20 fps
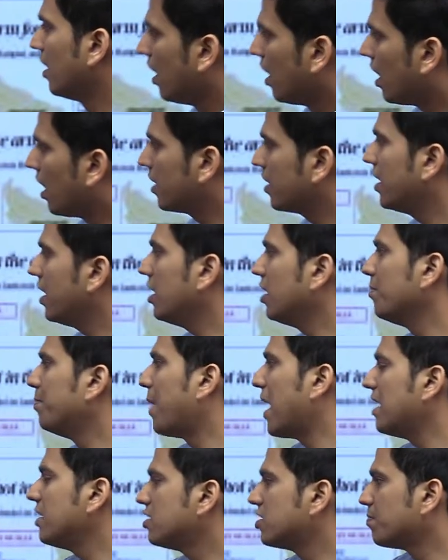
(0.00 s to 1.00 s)
Again,
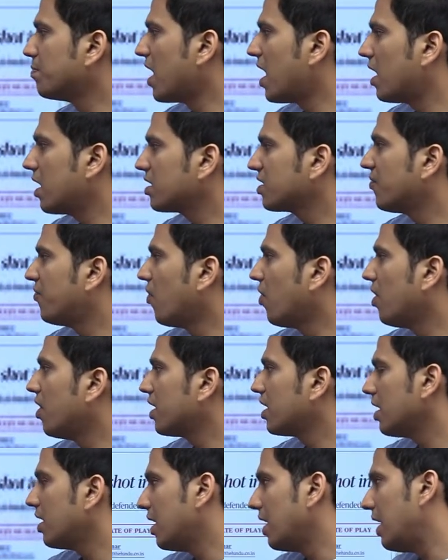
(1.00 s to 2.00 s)
benchmark for
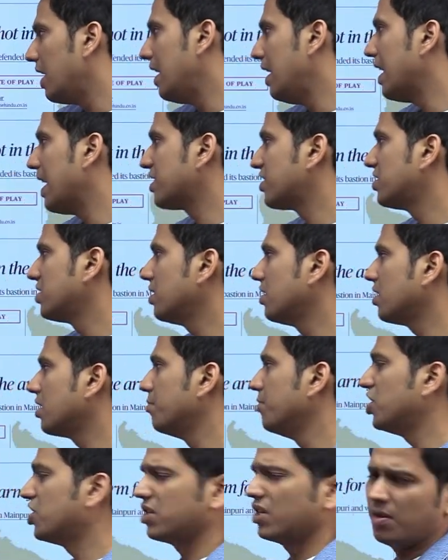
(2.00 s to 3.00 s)
election
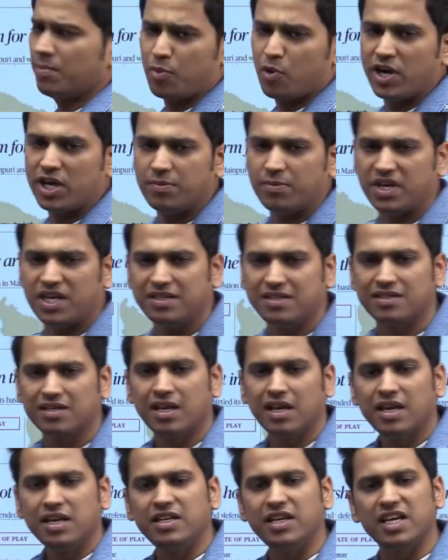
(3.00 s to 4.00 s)
commission appointments.
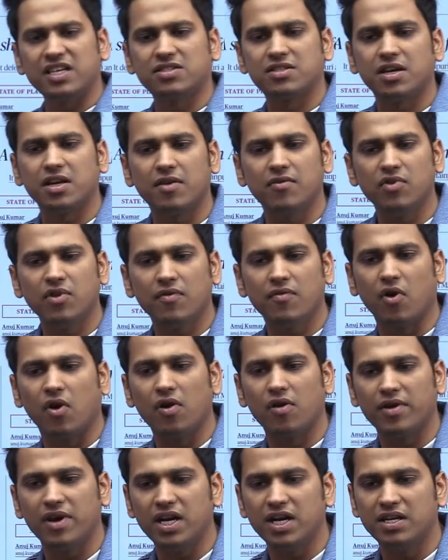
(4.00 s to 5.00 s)
Yesterday, we have
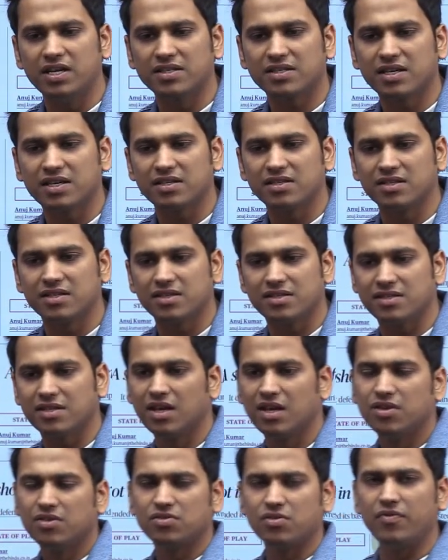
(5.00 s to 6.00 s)
already discussed this,
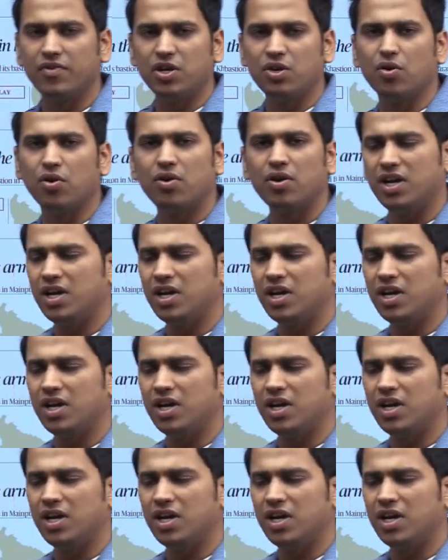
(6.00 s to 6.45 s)
so we don't